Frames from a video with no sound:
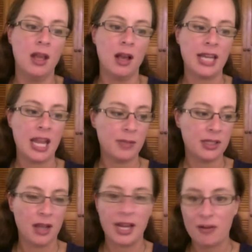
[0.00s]
I
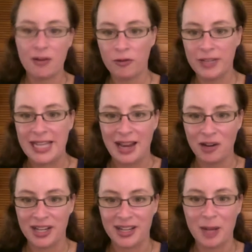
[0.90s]
got
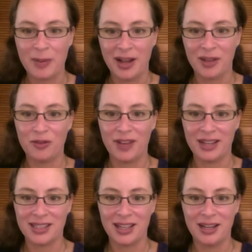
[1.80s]
really angry
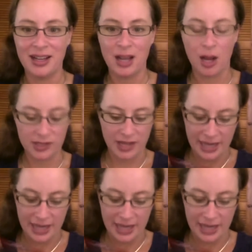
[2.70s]
about the fact that